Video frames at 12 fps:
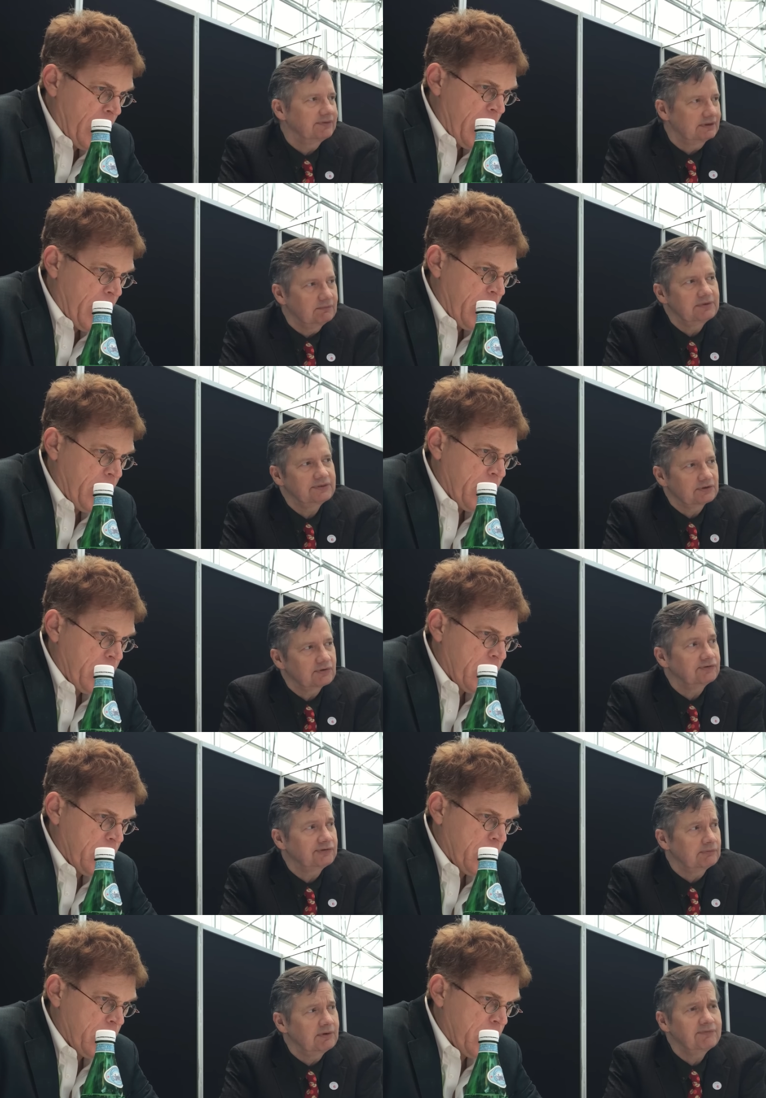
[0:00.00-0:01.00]
Speaker 1: with the, with the
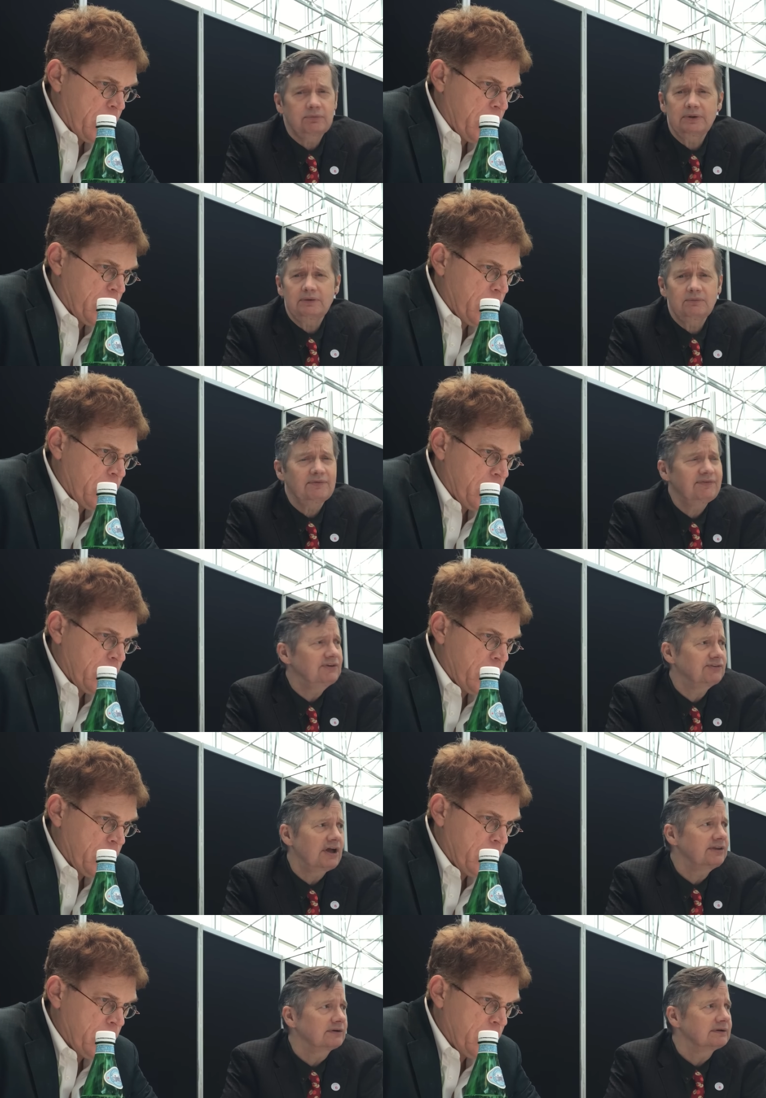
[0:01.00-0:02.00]
girls and with
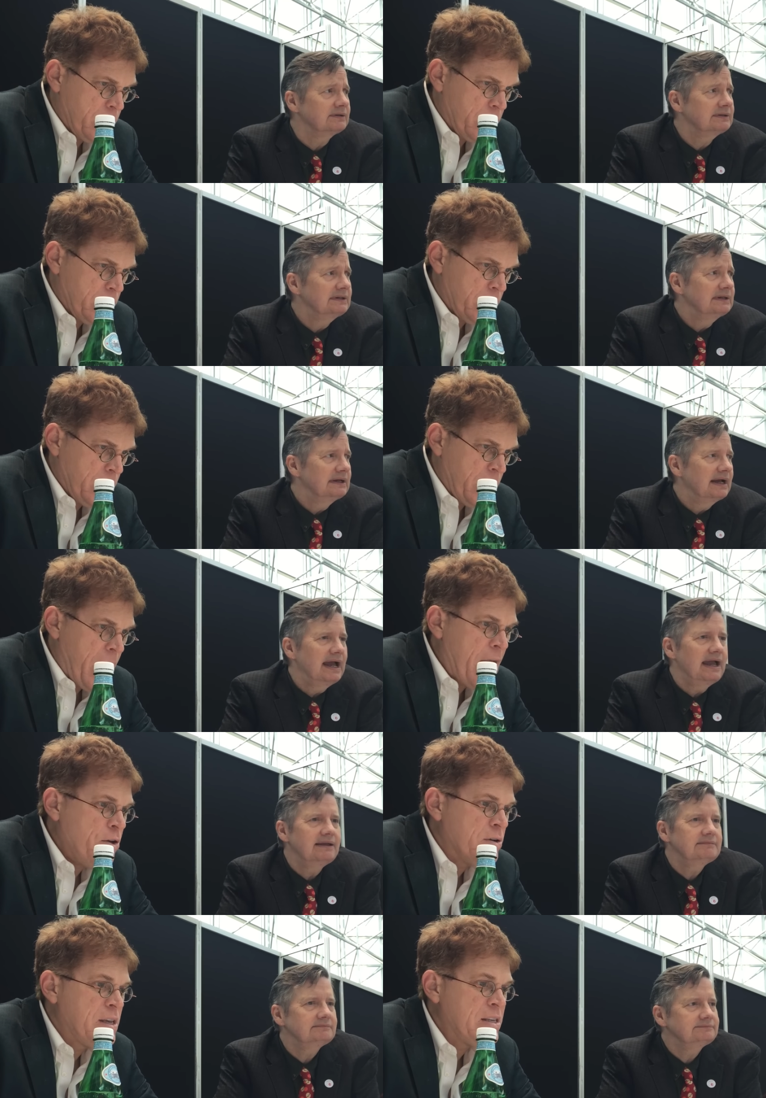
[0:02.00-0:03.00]
each other.
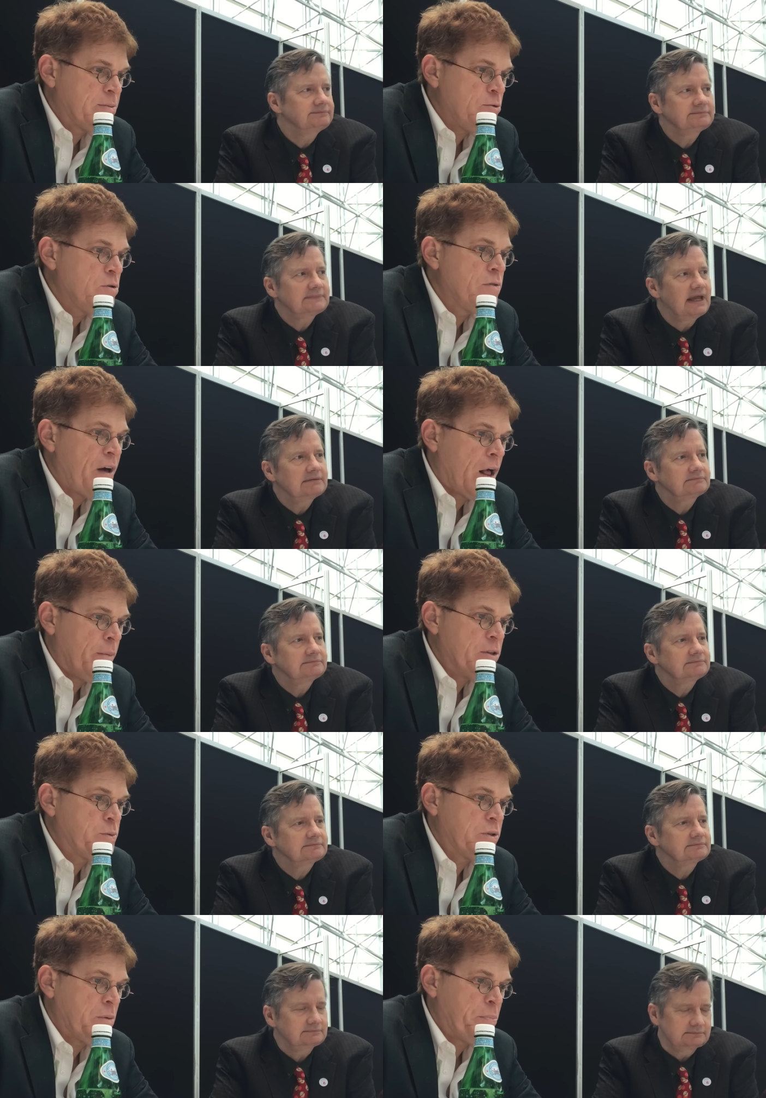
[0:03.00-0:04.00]
Speaker 2: And you'll see some new
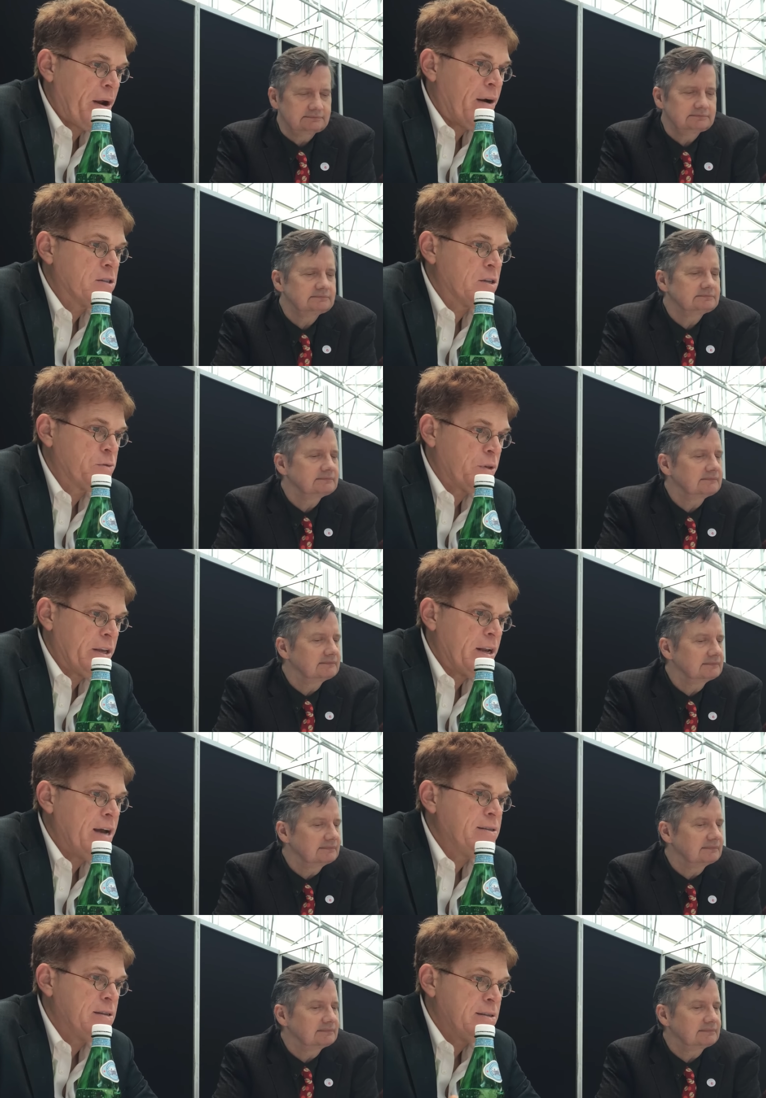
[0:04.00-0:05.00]
developments with the parents. It's really
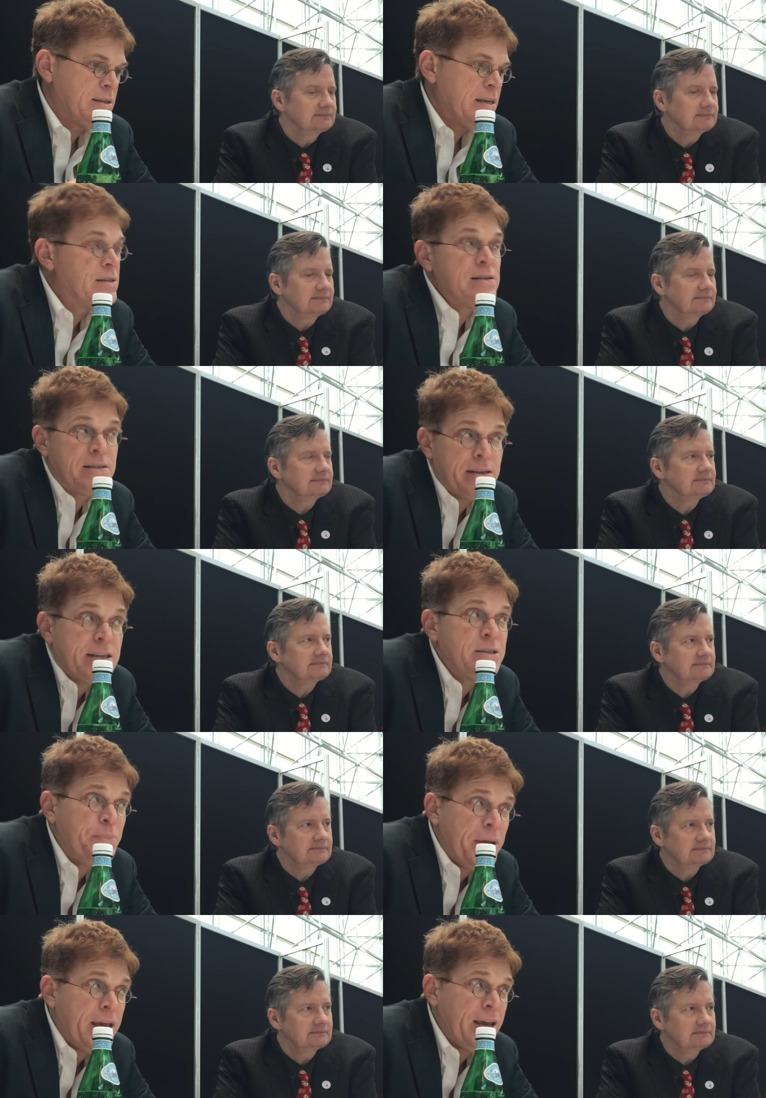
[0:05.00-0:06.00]
nice in season
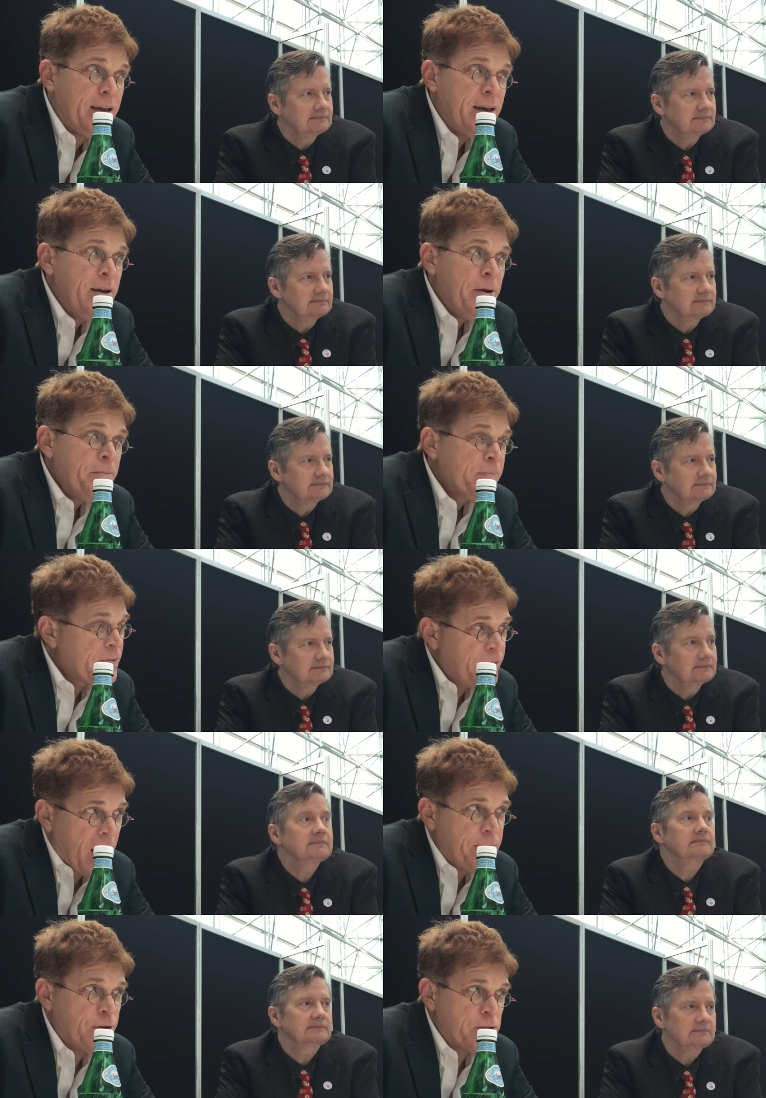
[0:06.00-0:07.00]
six B
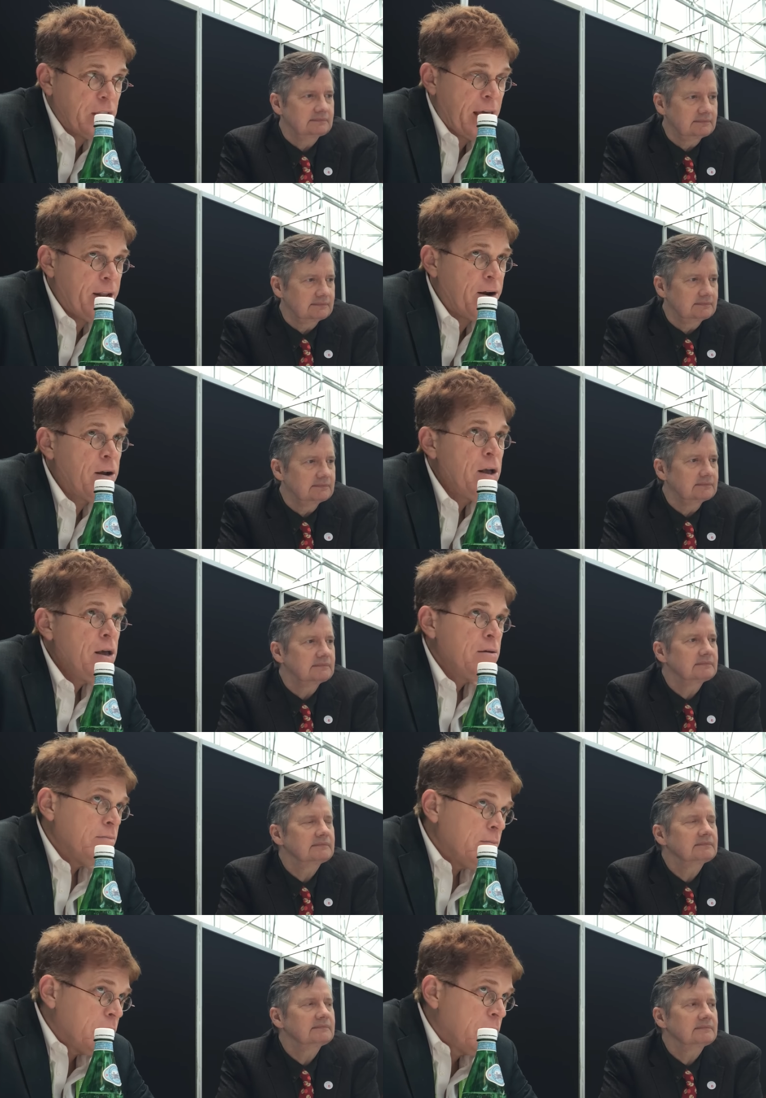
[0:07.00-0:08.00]
five years later,
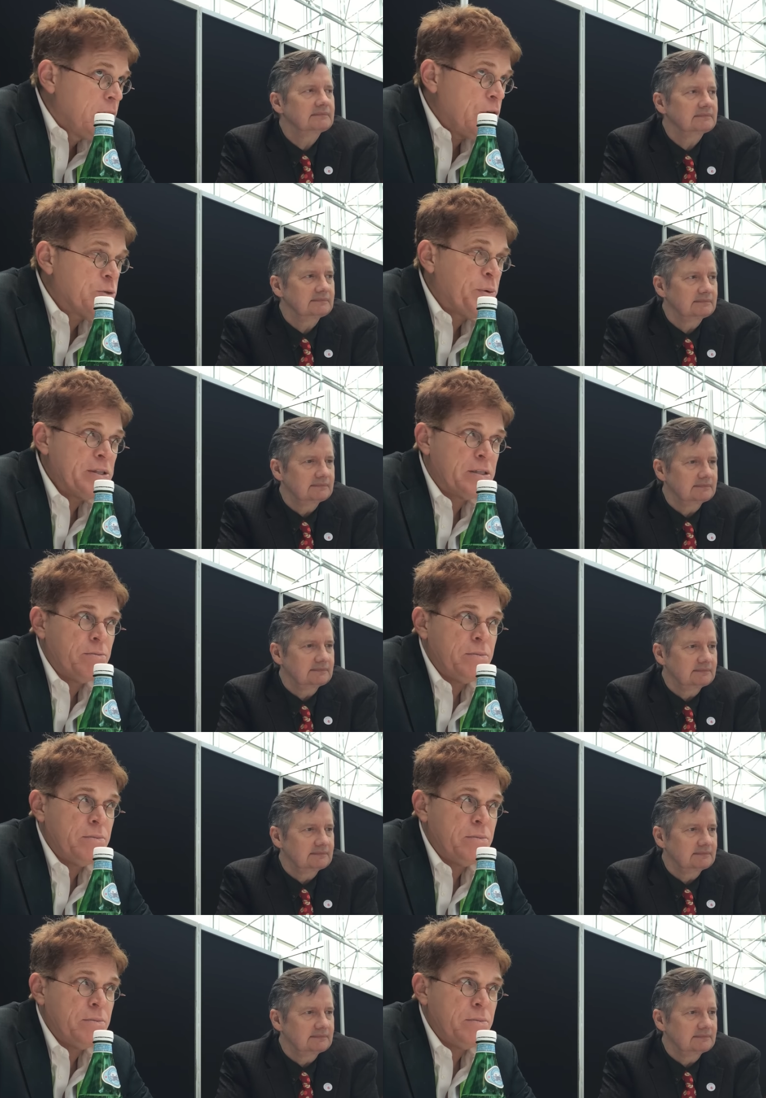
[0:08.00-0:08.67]
there's been